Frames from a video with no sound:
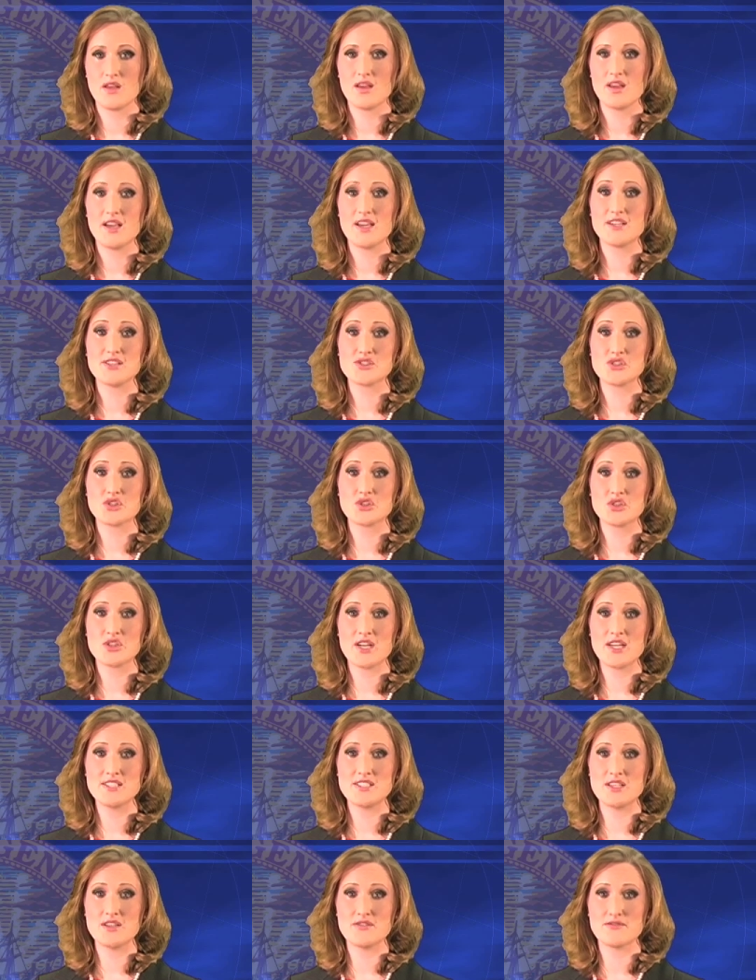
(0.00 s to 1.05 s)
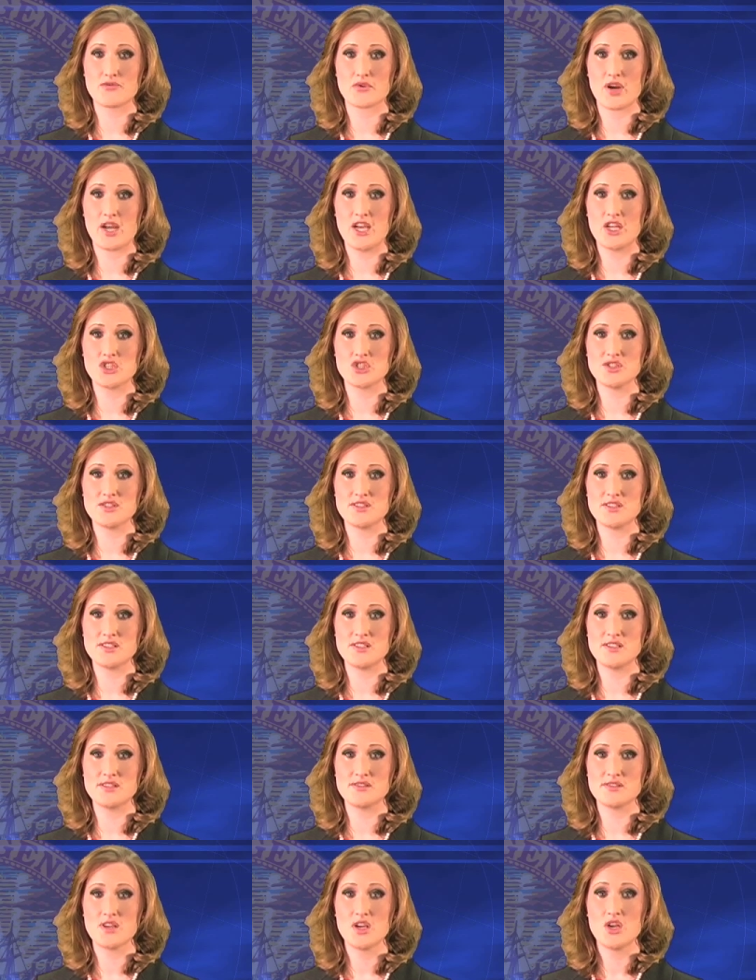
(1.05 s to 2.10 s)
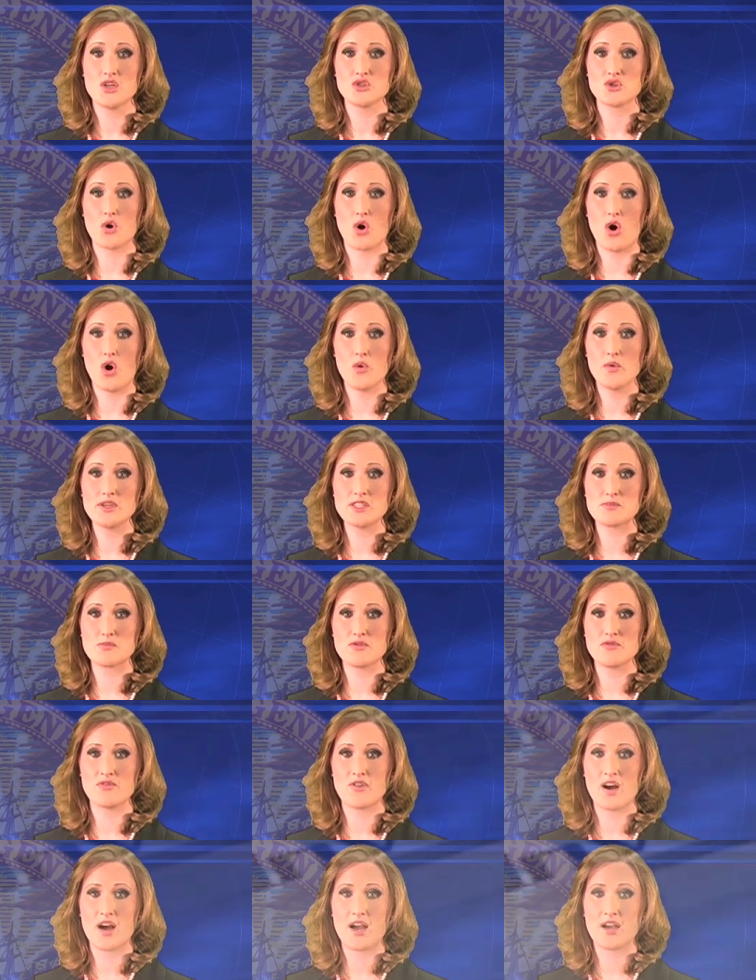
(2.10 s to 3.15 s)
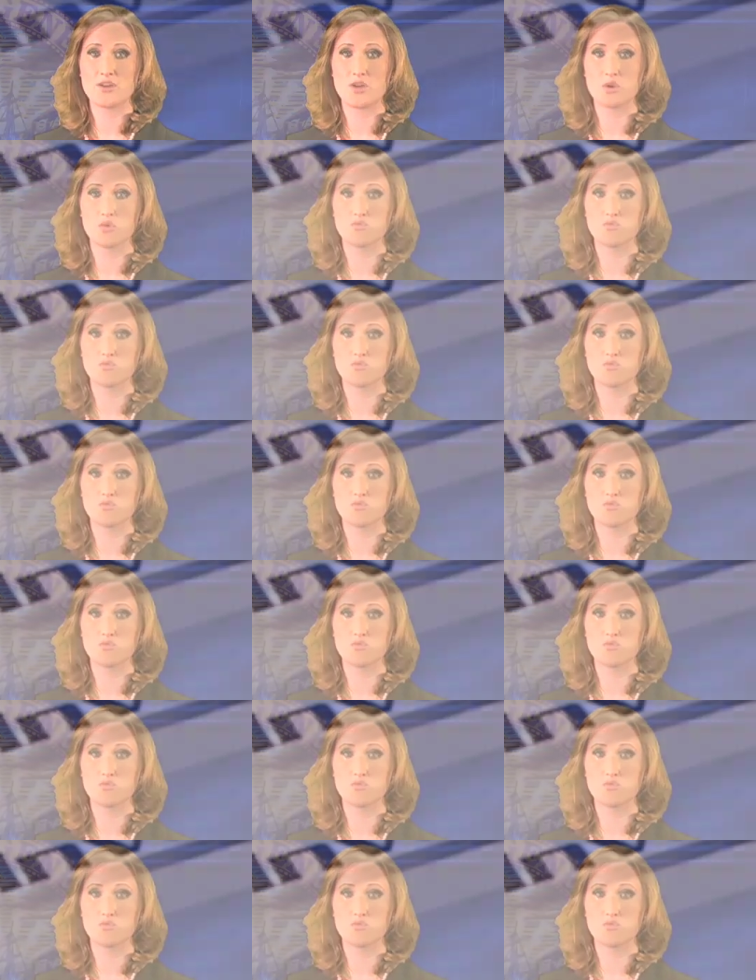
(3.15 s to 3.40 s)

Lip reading: It is a good idea for agencies to always provide a